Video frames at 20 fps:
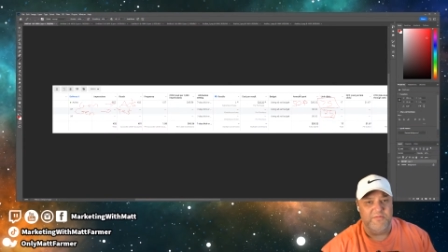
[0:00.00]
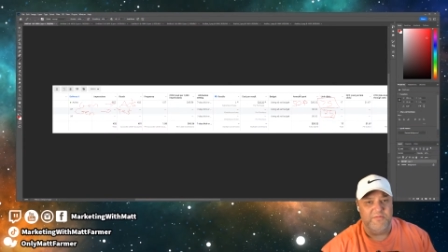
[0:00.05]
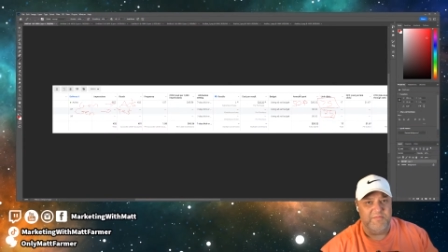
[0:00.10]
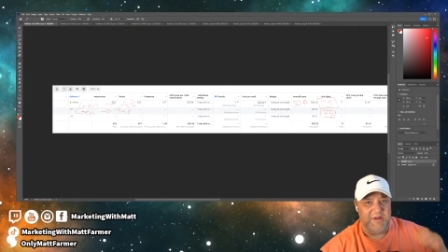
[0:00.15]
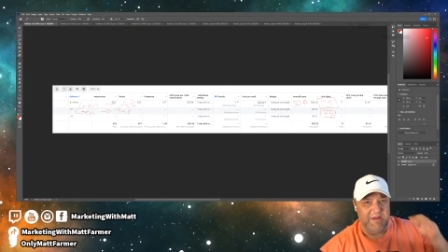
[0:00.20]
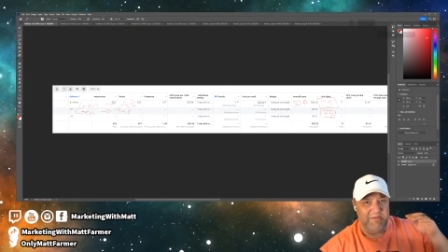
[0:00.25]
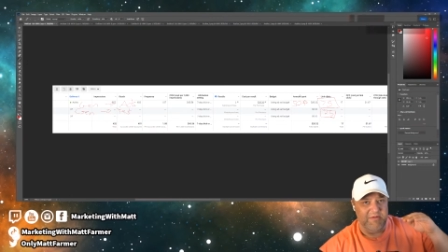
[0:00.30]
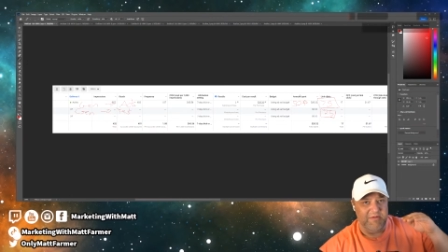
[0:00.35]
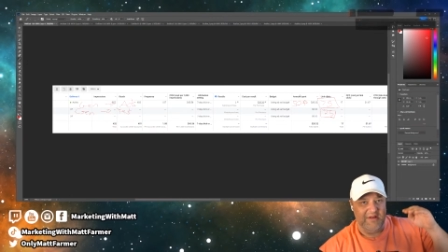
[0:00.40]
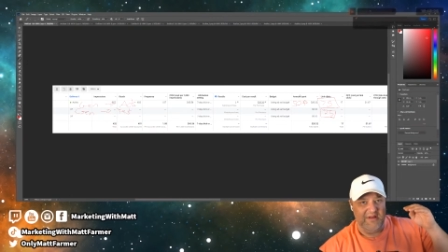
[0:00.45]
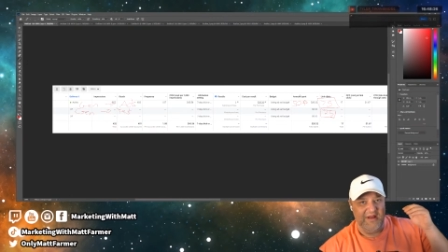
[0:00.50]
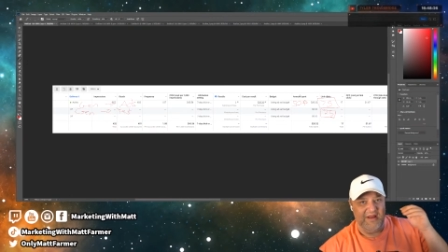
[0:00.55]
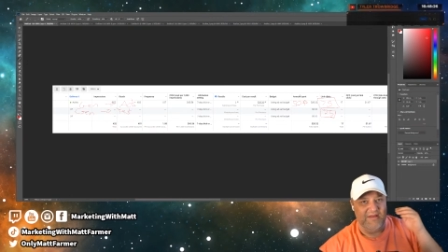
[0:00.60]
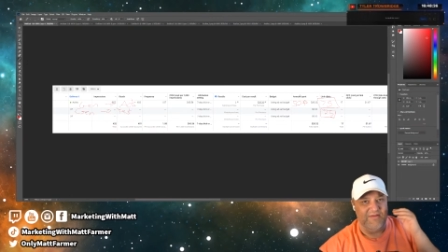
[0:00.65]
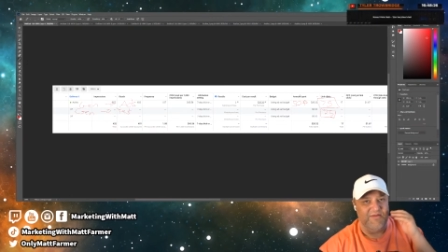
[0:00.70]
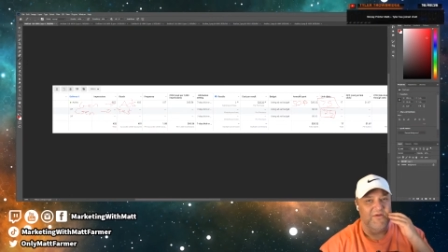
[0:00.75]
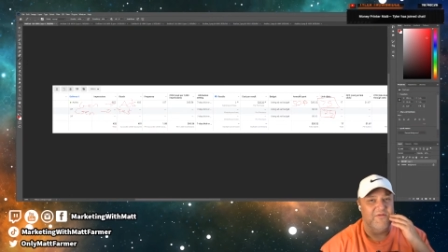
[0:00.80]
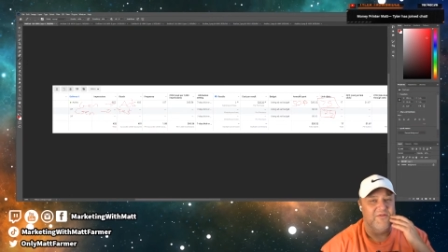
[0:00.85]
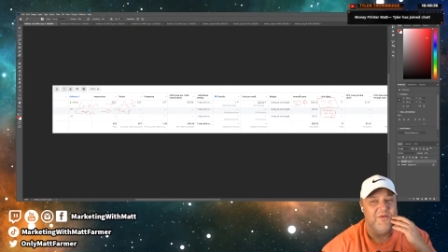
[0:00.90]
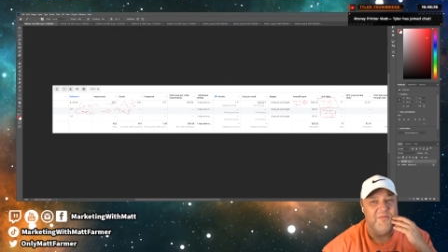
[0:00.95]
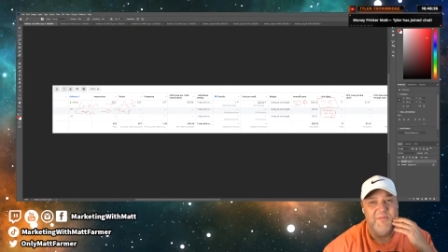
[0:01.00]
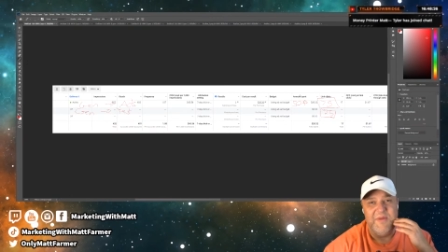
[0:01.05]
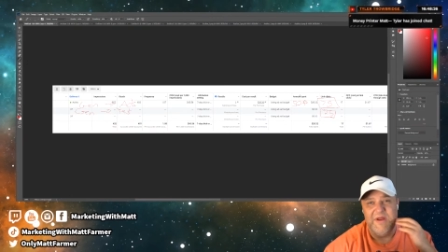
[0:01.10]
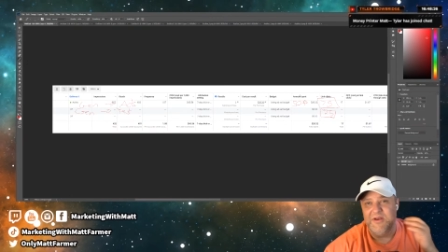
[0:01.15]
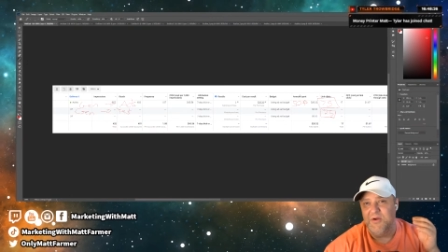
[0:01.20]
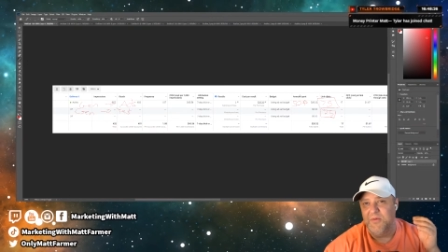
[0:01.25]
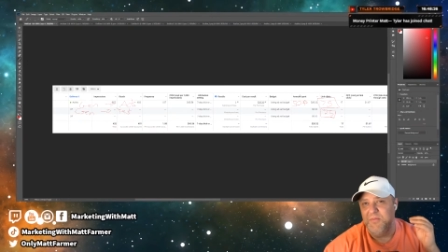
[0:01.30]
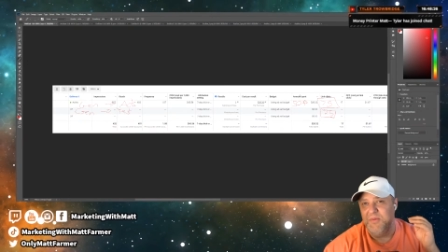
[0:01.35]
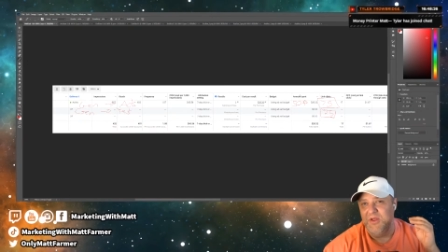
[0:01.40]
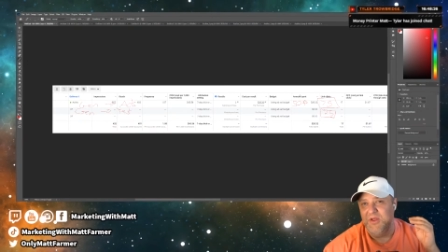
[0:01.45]
people, like there's a
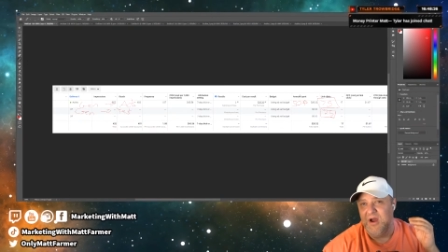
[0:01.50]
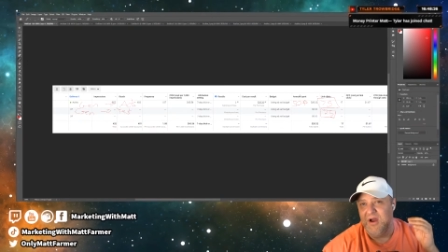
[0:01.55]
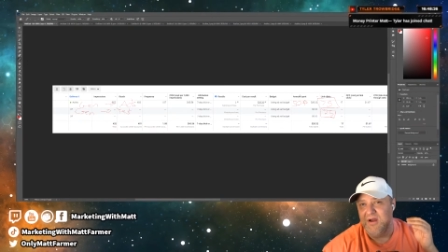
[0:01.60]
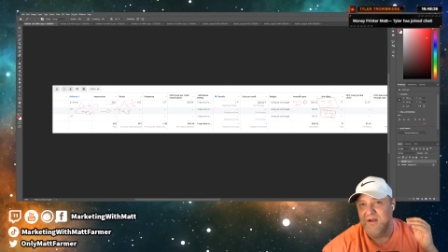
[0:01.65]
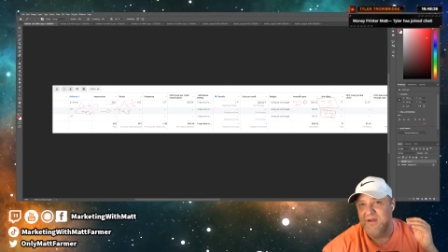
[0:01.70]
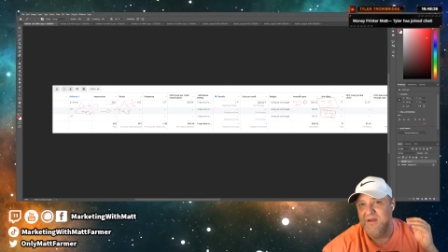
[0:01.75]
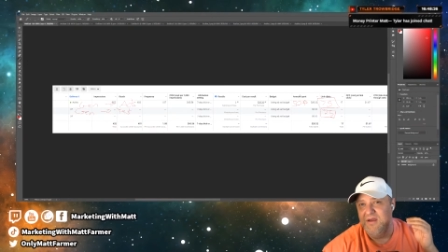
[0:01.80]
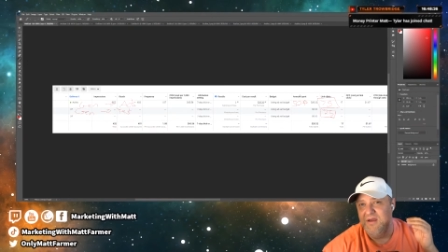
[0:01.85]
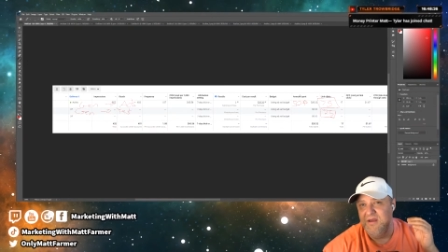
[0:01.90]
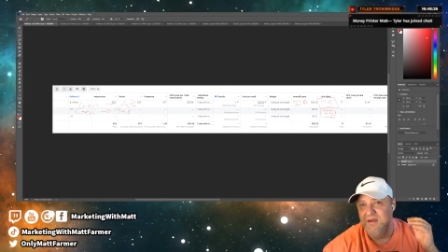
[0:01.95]
mental block.